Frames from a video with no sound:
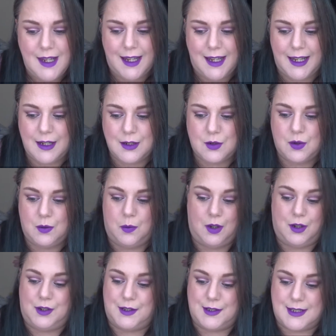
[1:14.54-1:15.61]
it
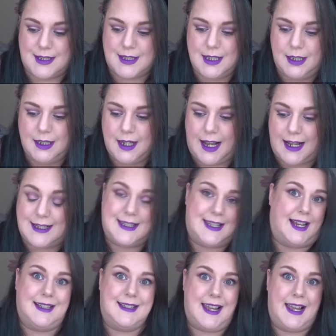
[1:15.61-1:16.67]
was a
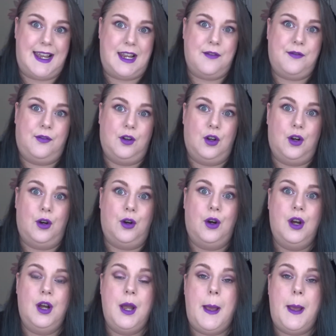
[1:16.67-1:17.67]
sad day for